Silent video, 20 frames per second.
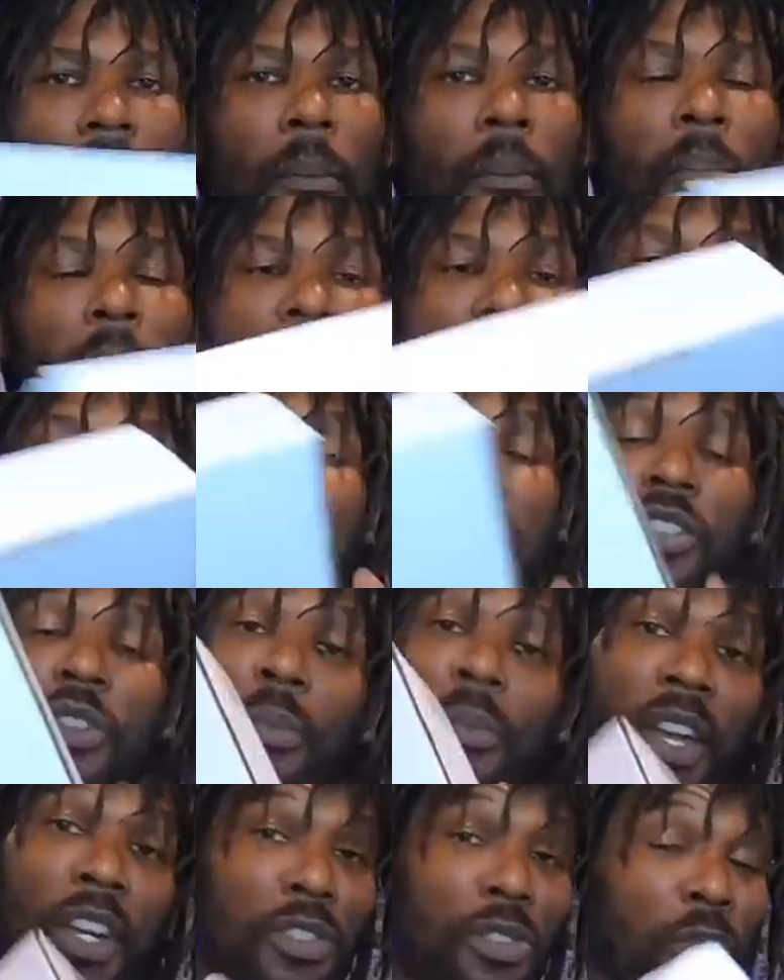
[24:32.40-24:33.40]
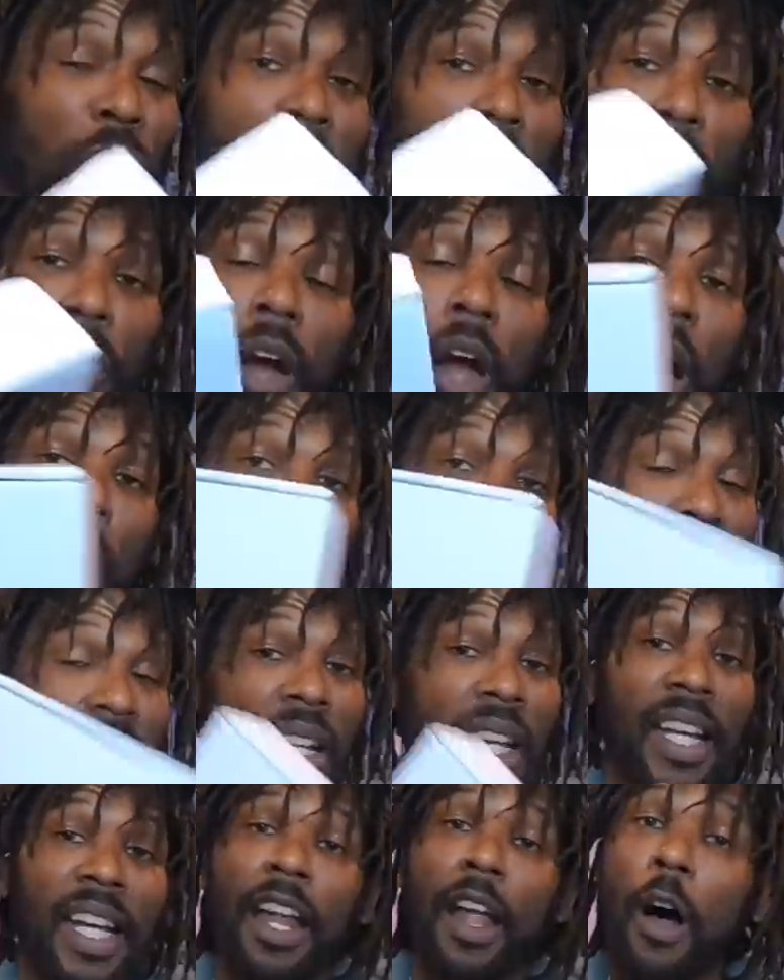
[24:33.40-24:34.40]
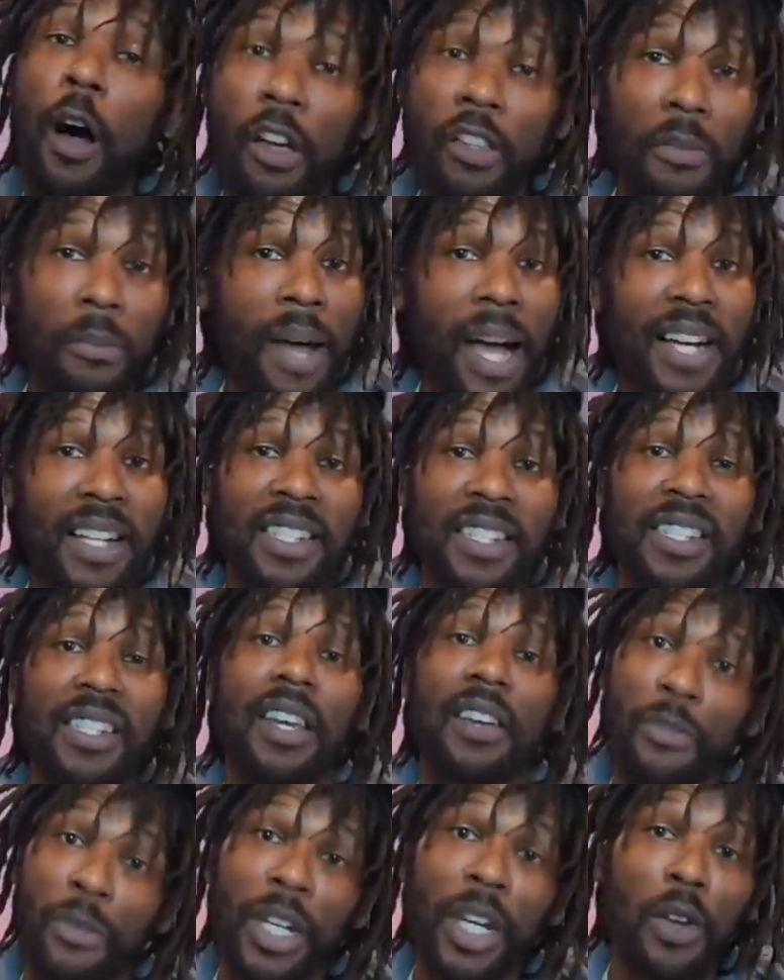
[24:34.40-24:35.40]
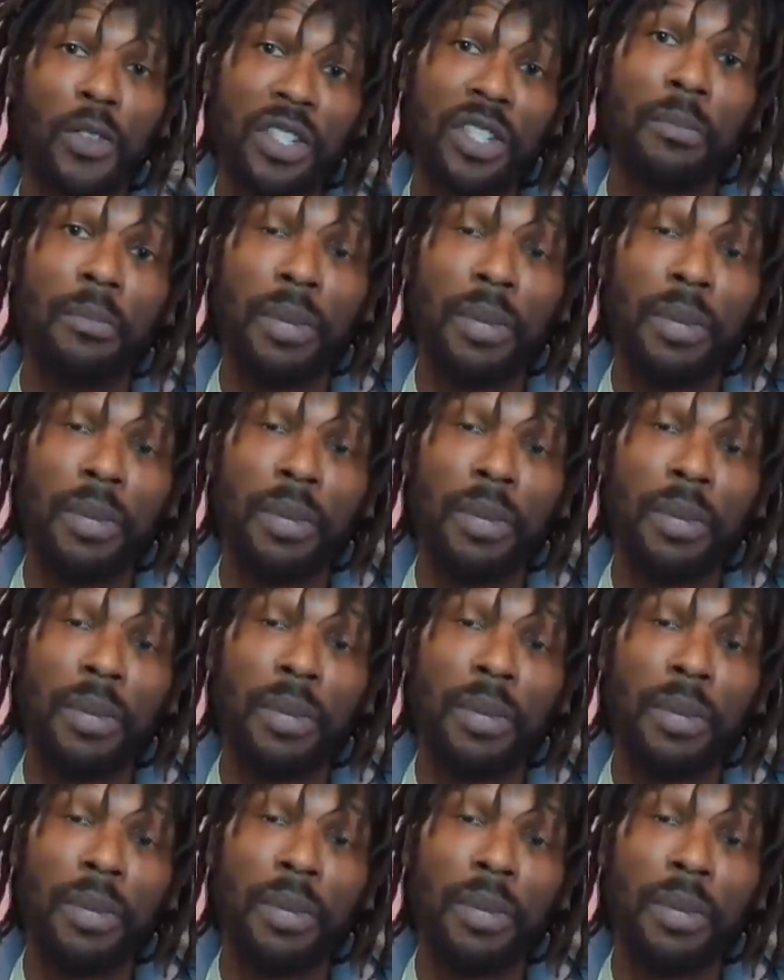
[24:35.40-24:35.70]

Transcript: box. So make sure that we're always looking at all the boxes if we go to the